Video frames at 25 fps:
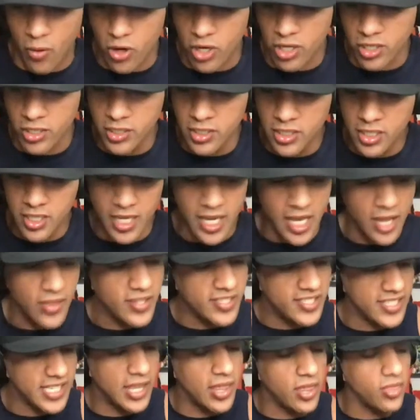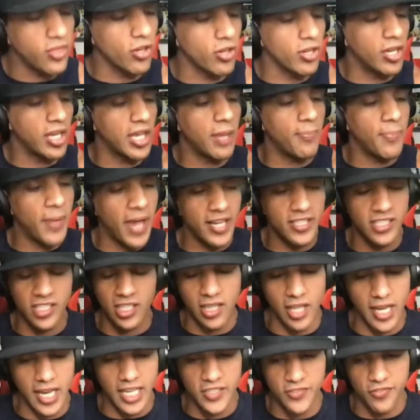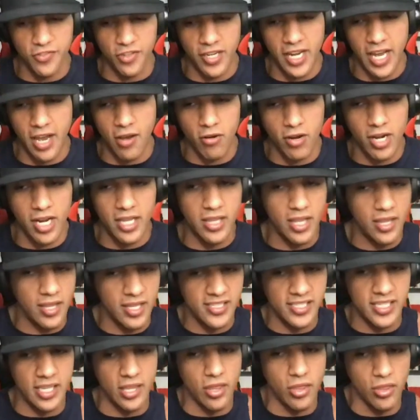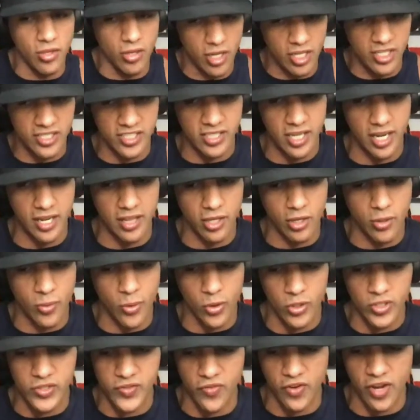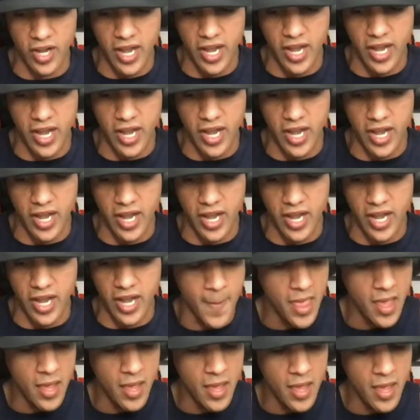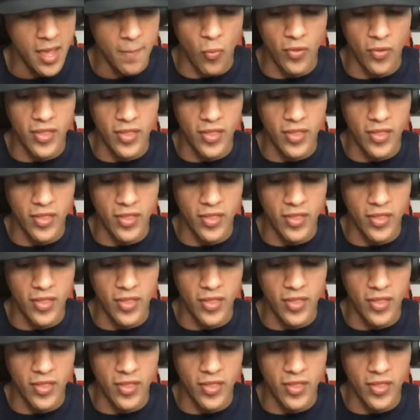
and they say that they're going to get back to clients for an hour, and then they say that they're going to study the course for an hour.